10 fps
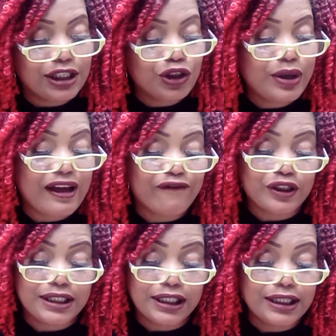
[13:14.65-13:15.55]
Then you got
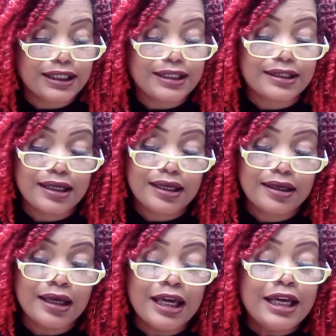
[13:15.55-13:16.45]
fertility. See,
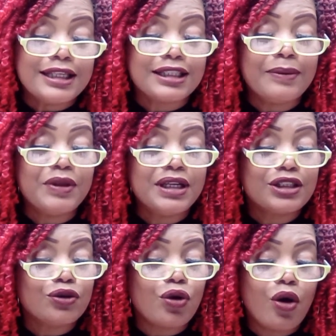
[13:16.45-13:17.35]
something is
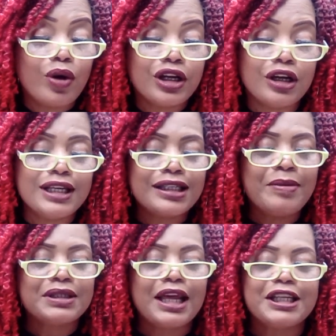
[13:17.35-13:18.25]
growing here. It's
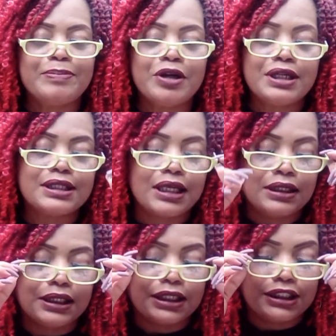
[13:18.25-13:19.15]
almost like spirit is saying,
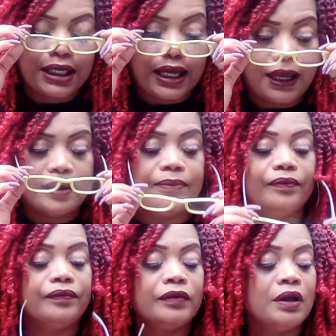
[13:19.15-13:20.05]
"Look at y'all."
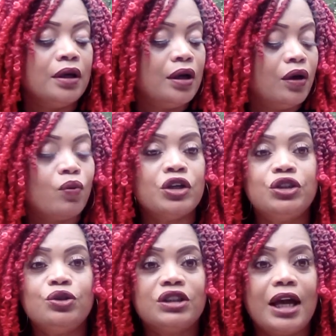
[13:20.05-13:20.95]
Once
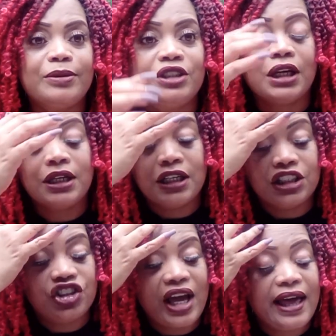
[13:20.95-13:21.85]
you stop shucking and a
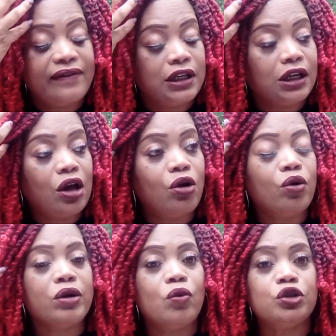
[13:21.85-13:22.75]
jiving
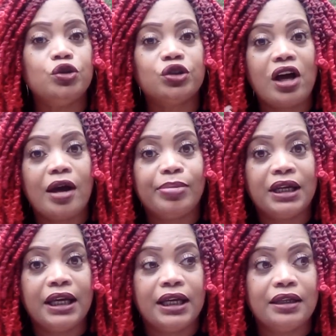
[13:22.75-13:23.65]
along, and once you start
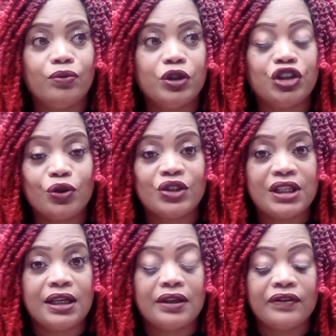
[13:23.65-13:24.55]
playing with
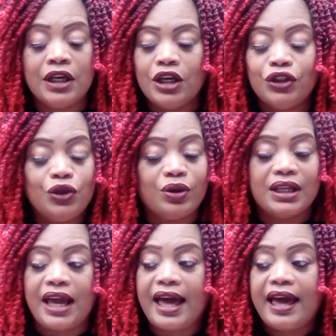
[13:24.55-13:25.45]
yourself, you can
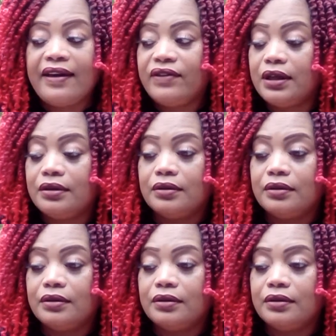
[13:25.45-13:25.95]
have it.